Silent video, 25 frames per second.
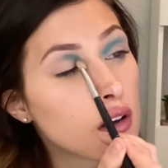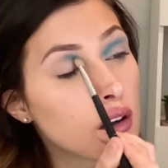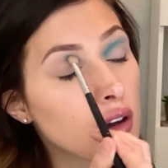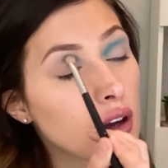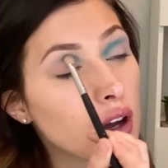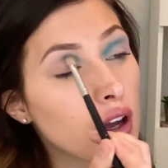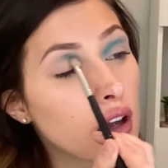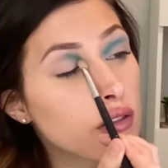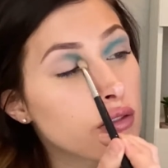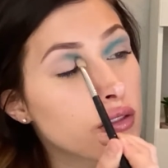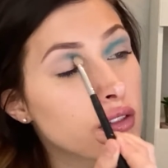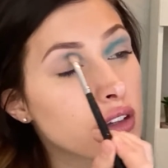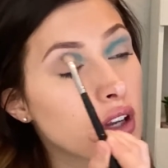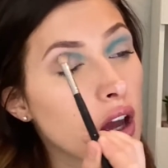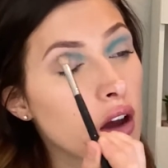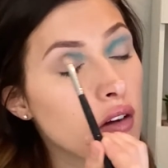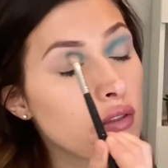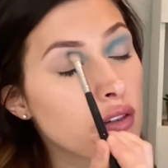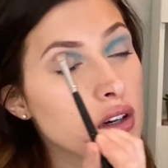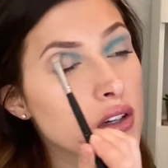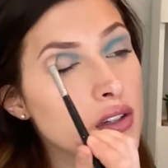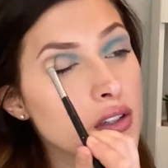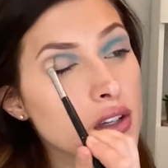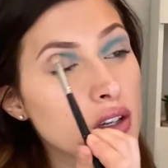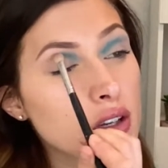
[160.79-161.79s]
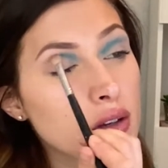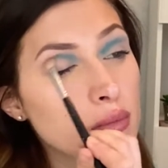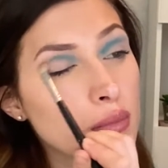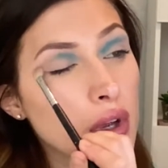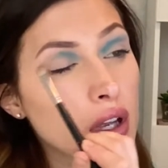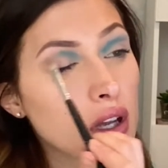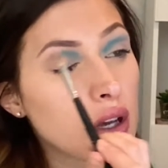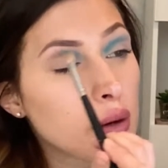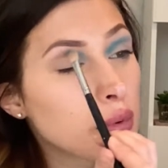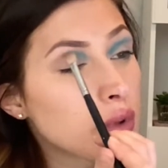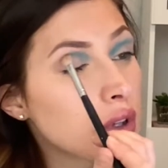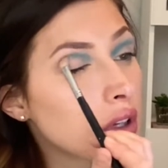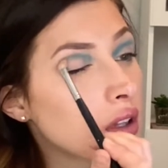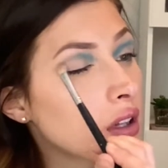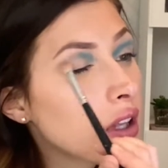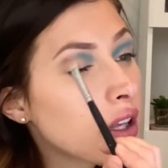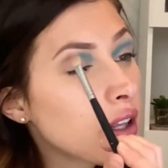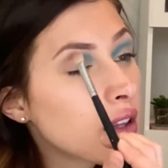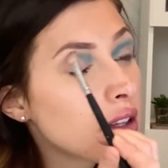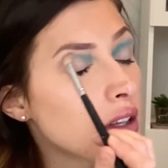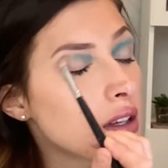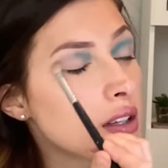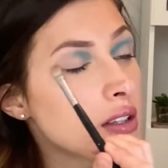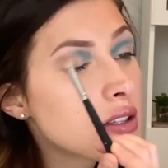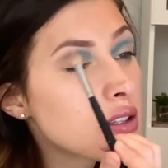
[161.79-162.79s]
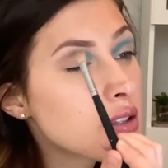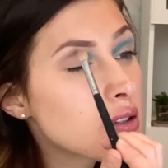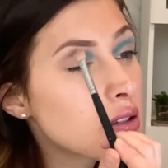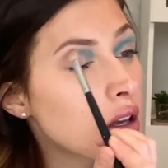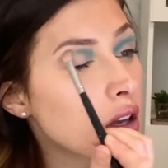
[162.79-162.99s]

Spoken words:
I've never done a makeup look like this.